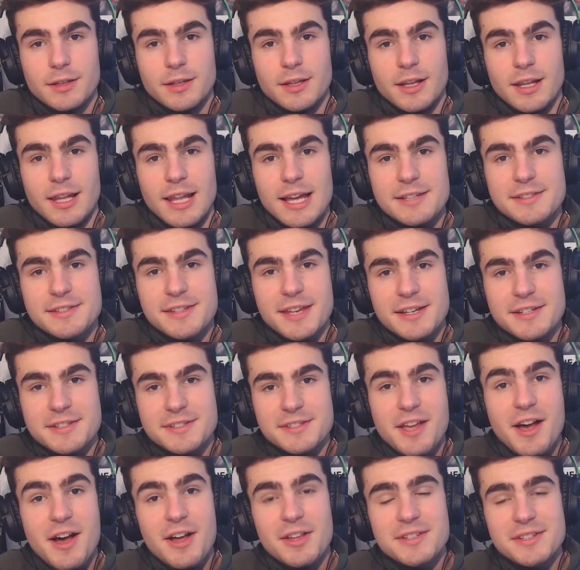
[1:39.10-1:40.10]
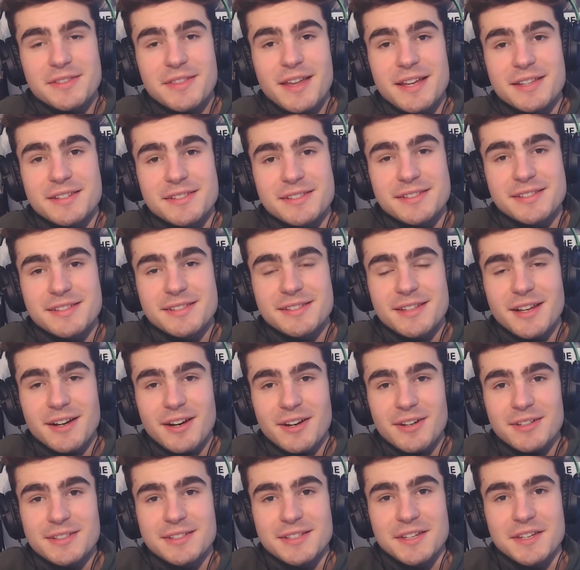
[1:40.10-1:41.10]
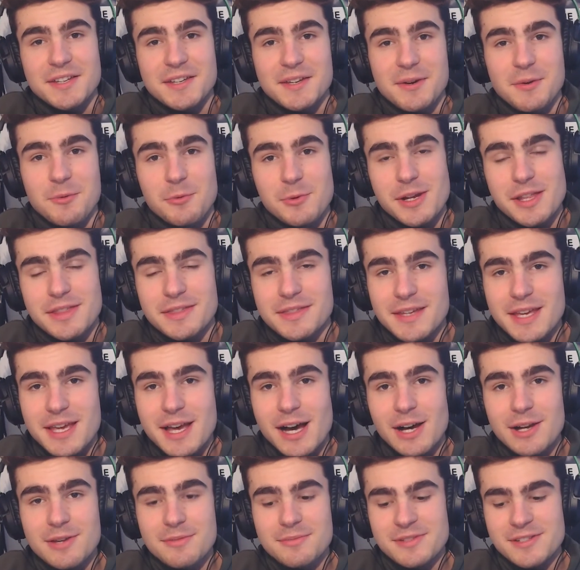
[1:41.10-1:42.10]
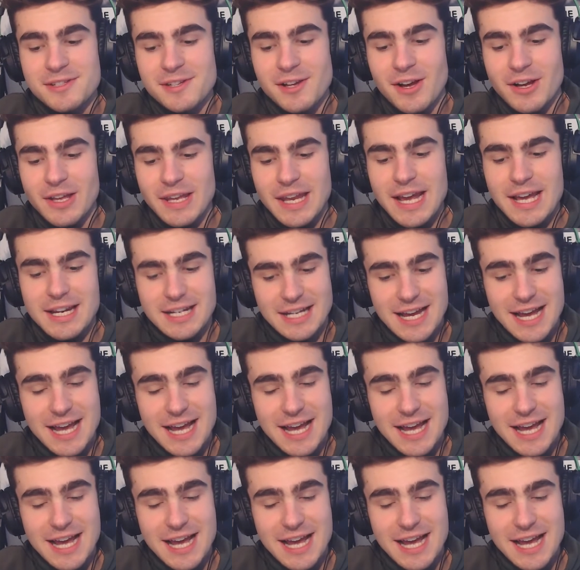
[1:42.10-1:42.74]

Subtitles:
Let's get started then, starting with the home side at